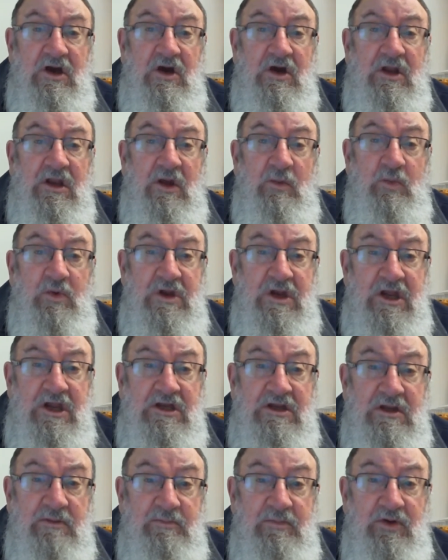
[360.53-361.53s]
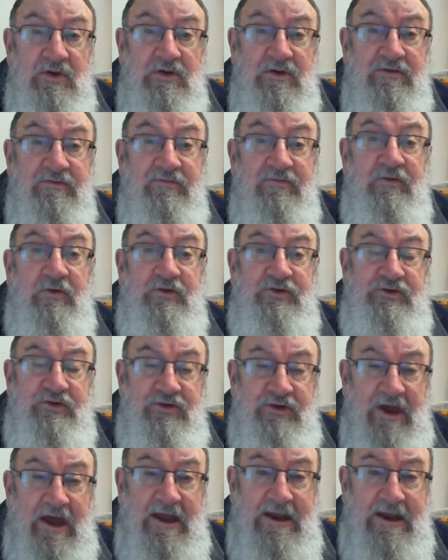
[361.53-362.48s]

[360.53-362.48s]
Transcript: that we need to build for today.